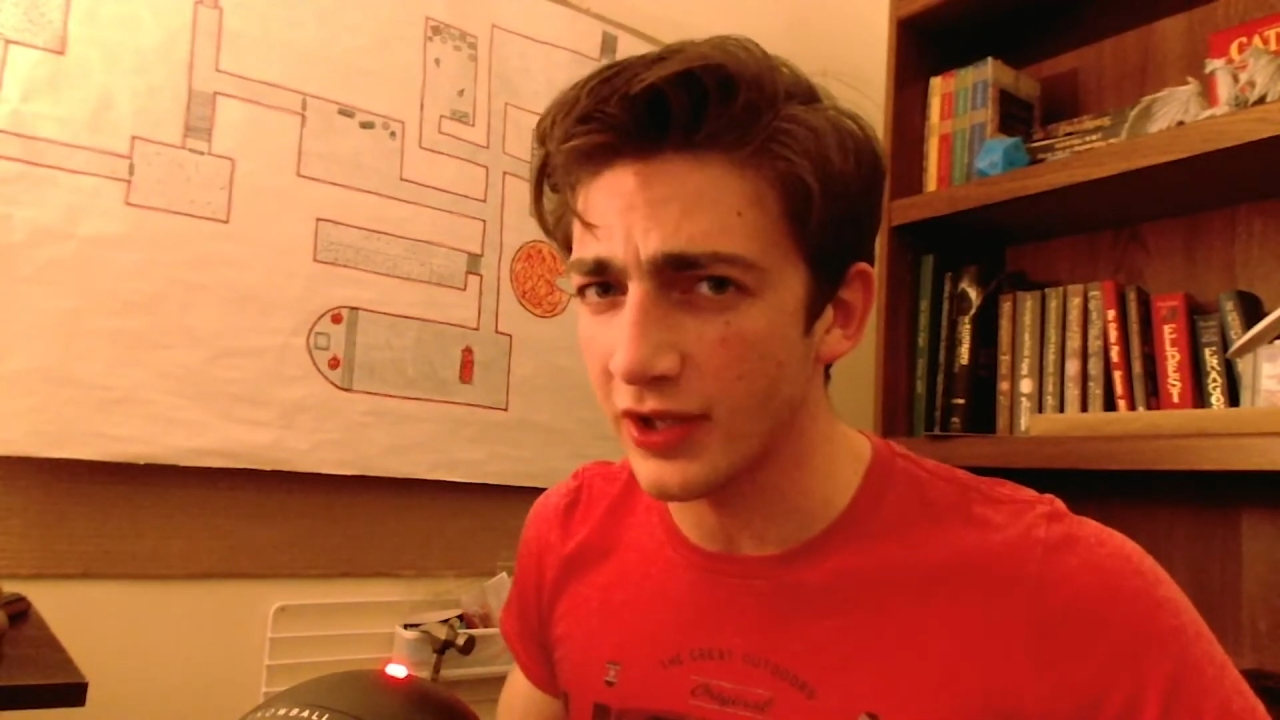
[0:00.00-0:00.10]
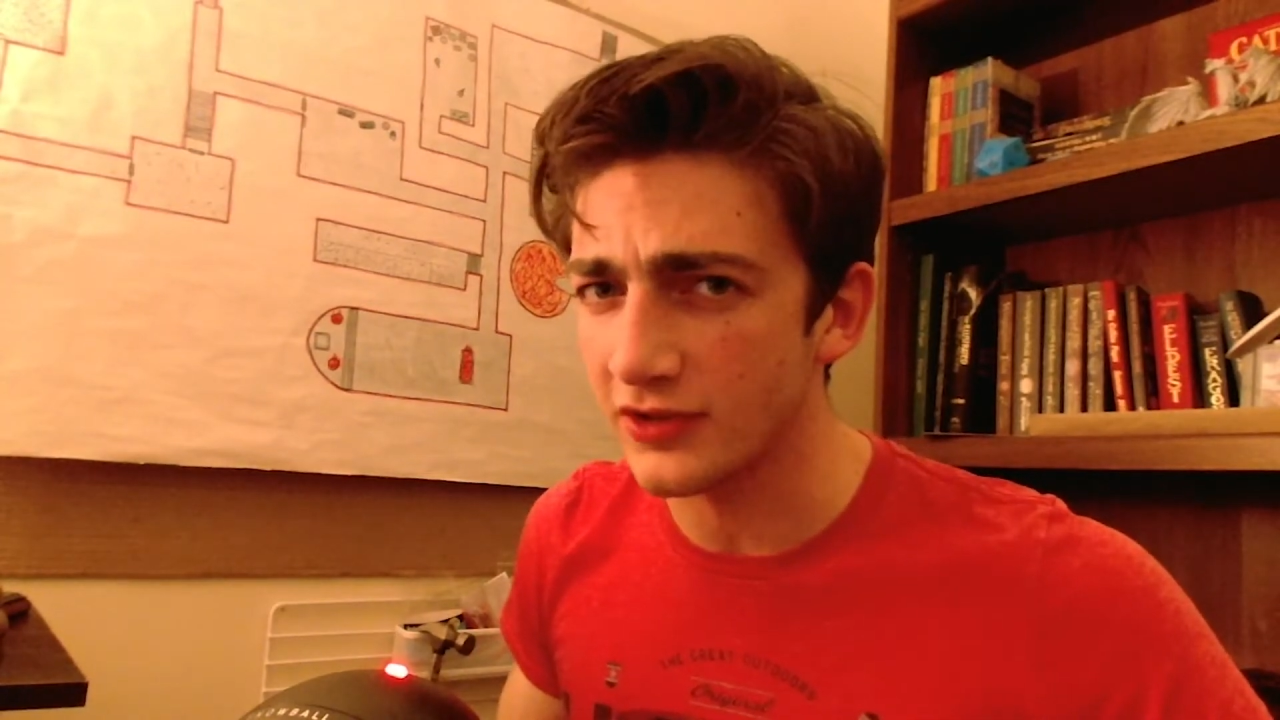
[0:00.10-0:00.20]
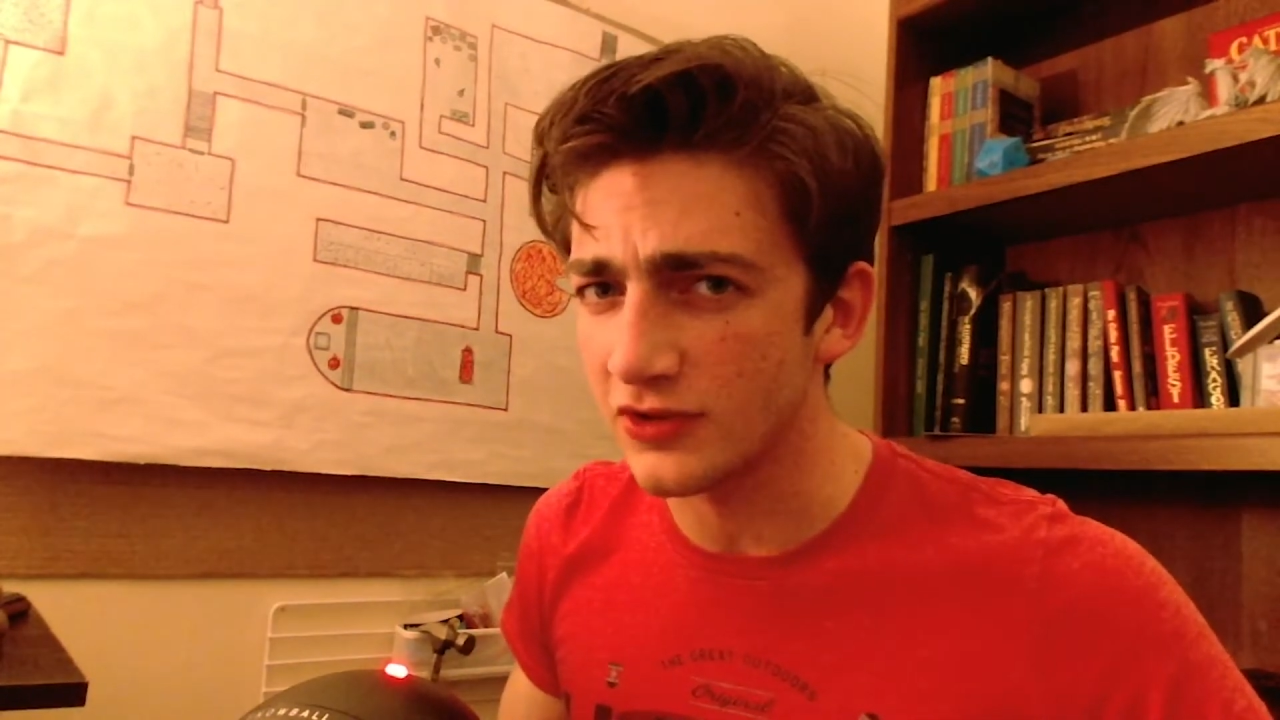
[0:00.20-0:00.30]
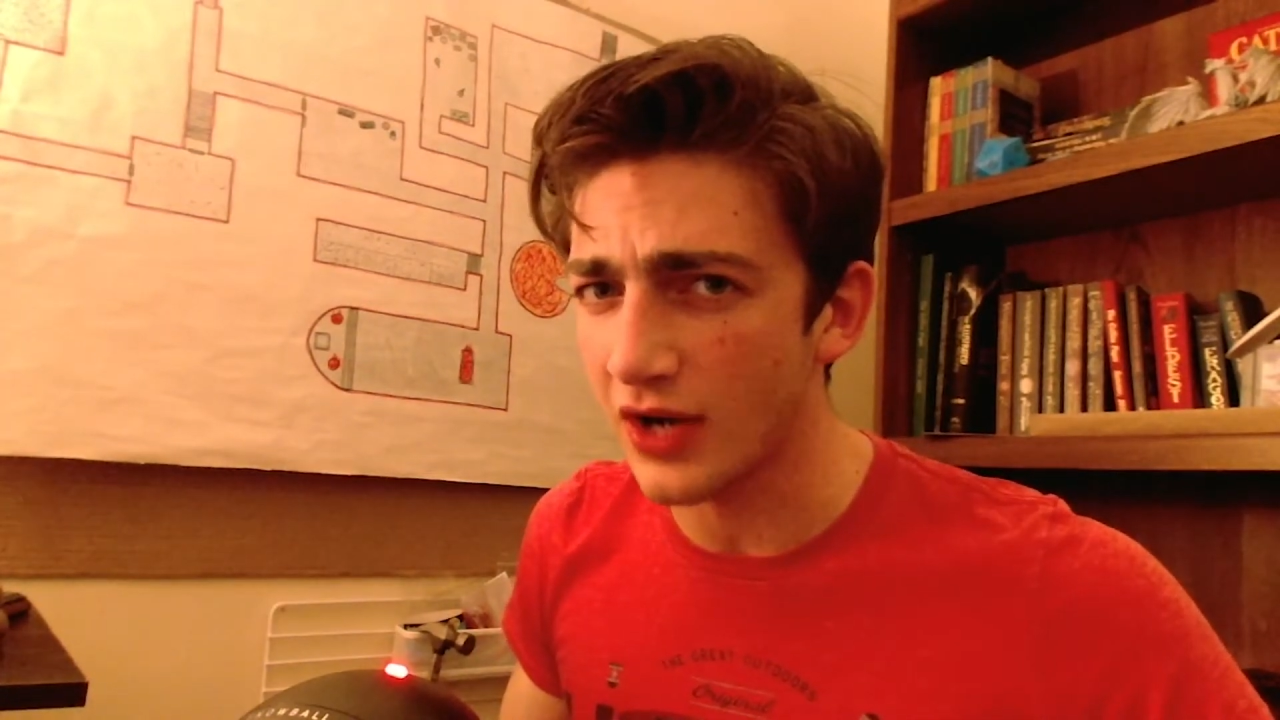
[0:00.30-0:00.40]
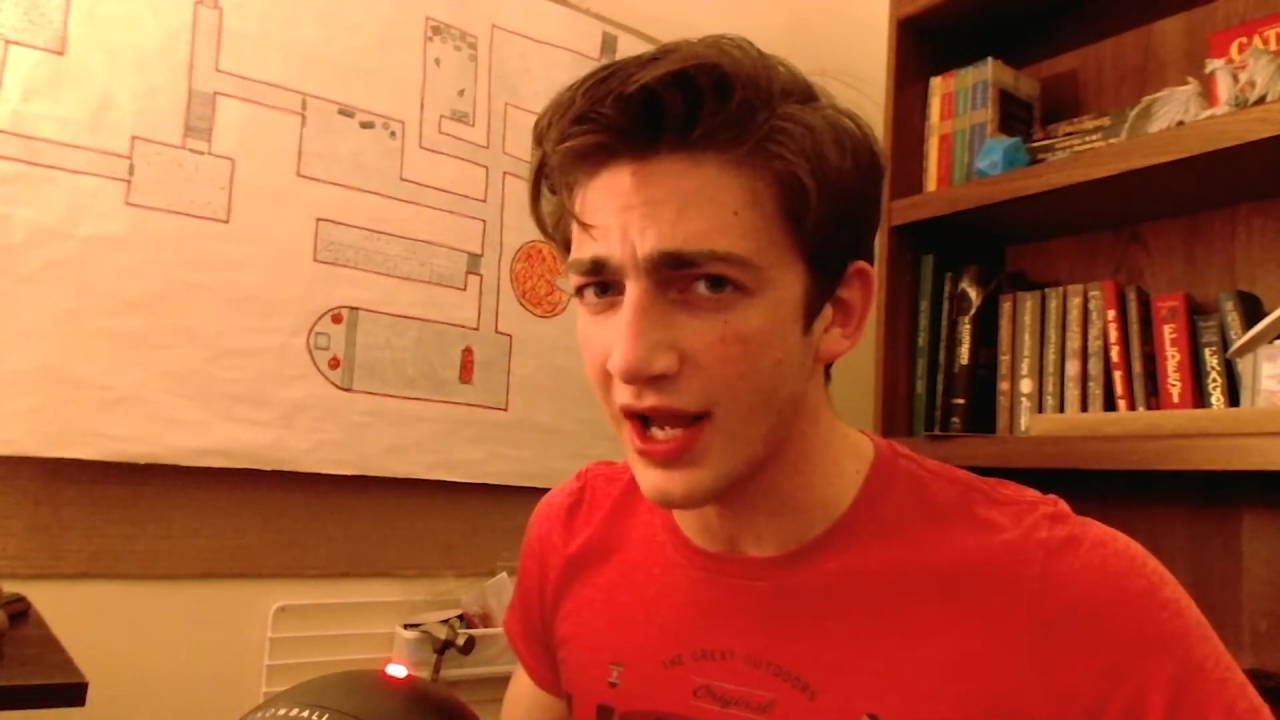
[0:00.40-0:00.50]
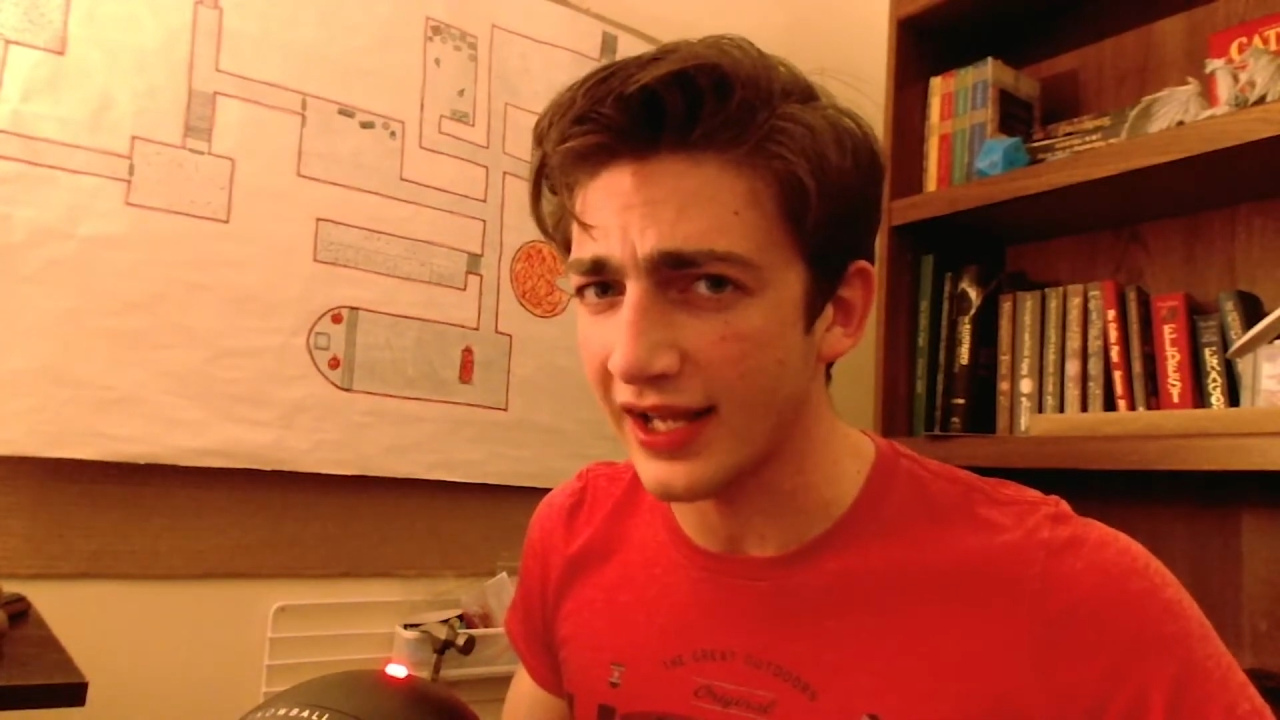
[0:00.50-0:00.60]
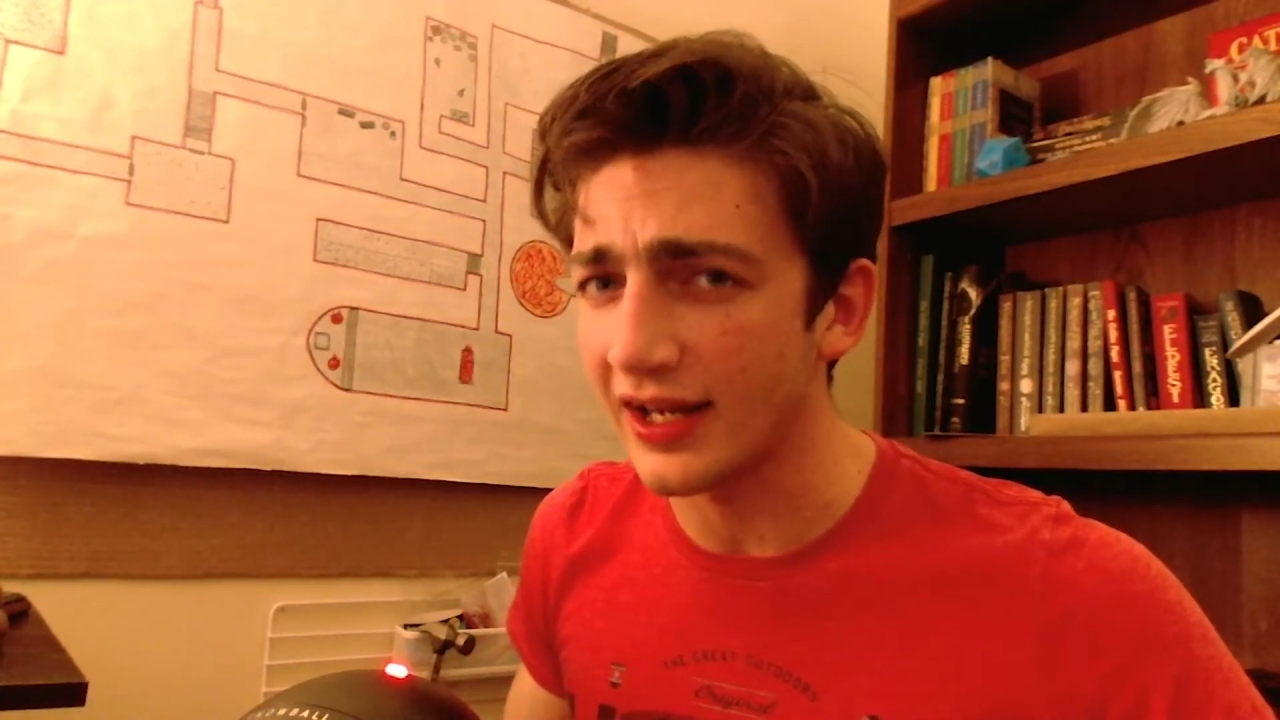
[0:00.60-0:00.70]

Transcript: Dragon,